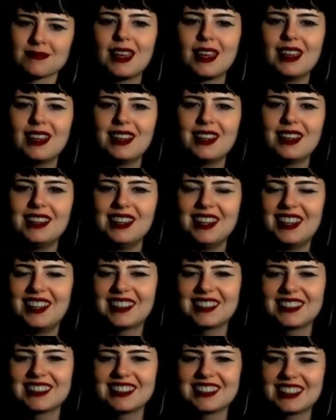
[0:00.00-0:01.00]
Yeah,
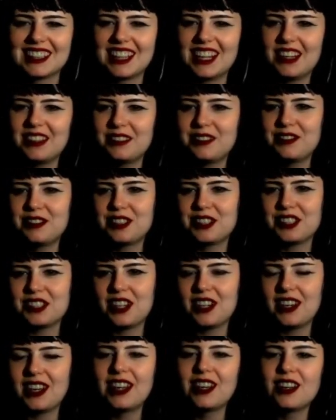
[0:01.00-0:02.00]
for sure.
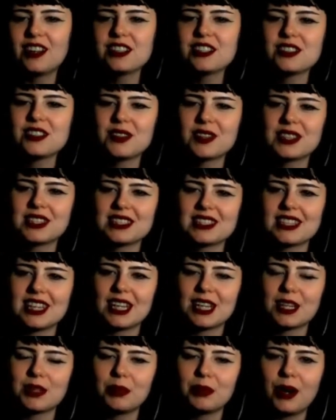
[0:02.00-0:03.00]
And also in the
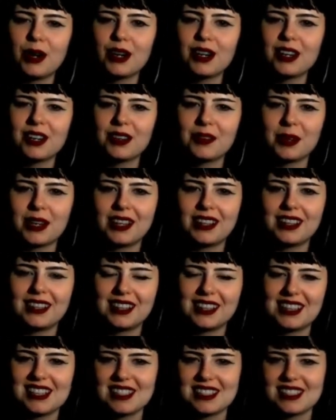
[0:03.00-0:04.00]
second part when
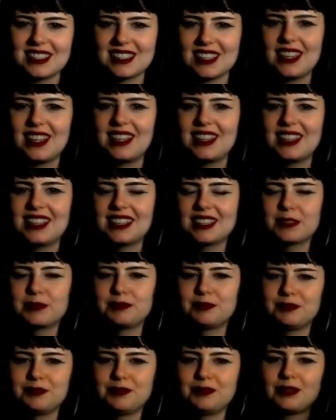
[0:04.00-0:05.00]
he's like,
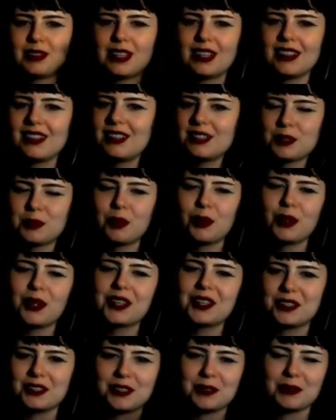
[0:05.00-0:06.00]

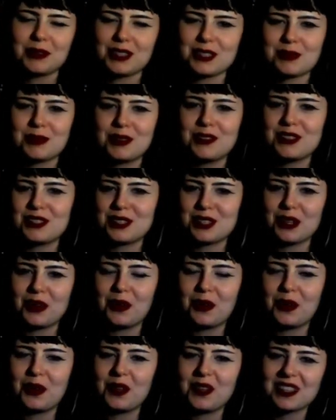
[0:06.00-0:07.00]
spoilers, but this movie is so
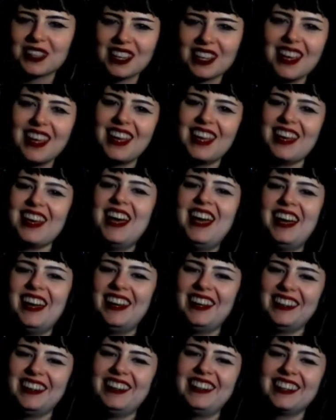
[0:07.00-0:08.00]
old.
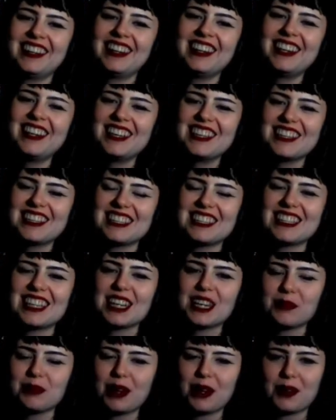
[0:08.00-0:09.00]
The
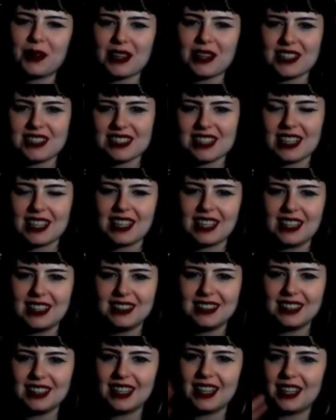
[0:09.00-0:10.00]
second part where he's like
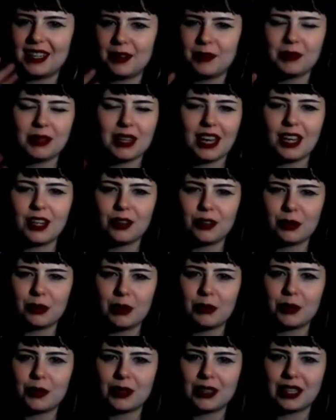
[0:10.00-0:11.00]
in the, I don't
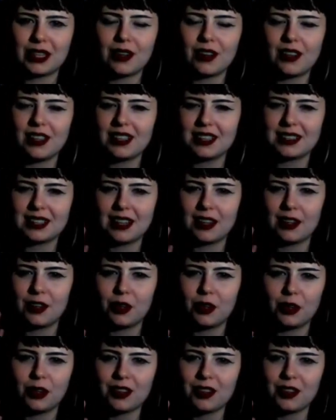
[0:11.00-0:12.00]
remember what they call it, like the
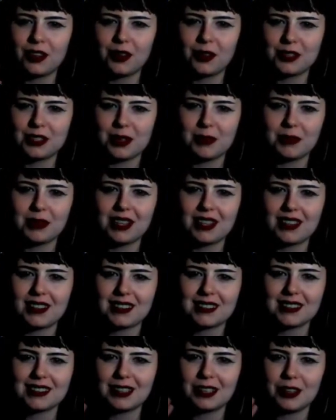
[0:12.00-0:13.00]
other or something,
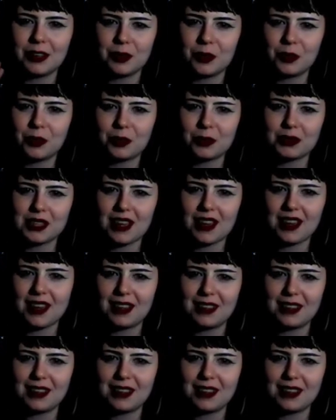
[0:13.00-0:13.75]
the other side,